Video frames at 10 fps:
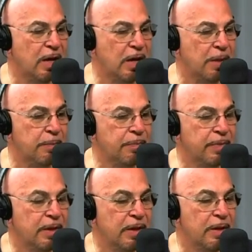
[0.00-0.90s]
Um,
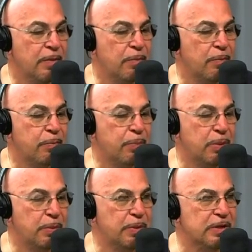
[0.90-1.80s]

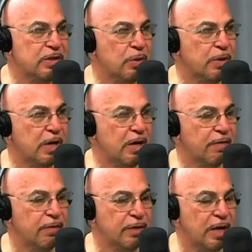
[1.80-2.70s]
people are being so
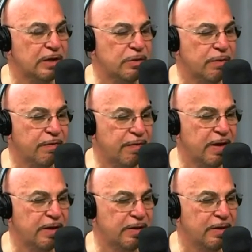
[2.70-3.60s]
careful not to
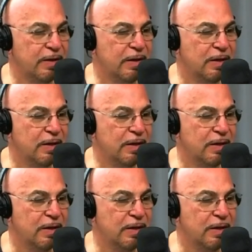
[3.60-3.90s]
offend